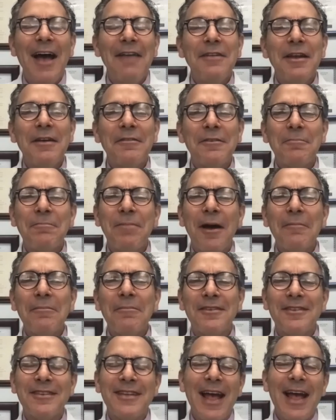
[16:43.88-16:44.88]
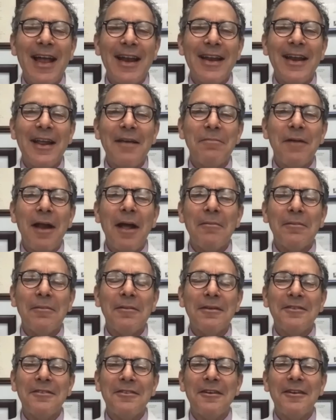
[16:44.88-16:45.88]
I've never published that, and I
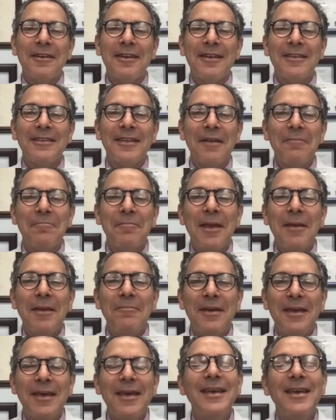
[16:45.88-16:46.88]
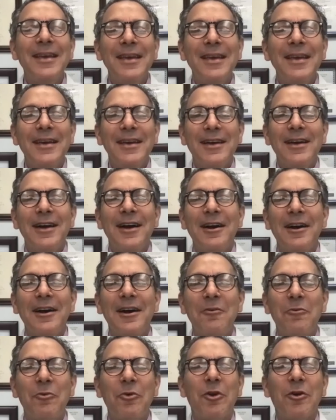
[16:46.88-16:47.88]
probably should because that may be uh,
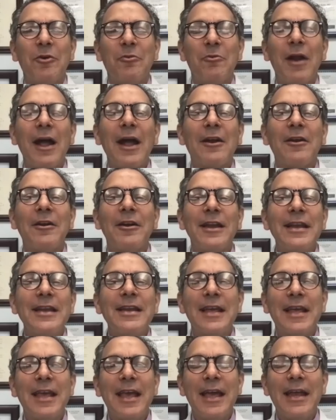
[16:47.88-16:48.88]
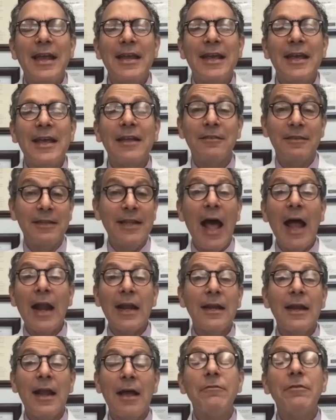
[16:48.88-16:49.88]
a world record indicating it's not
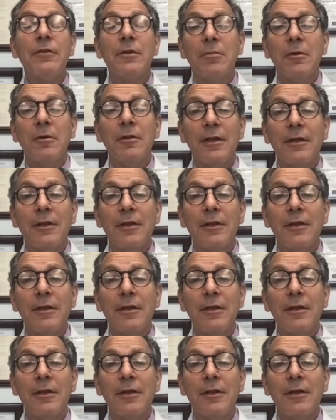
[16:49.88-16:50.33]
inevitable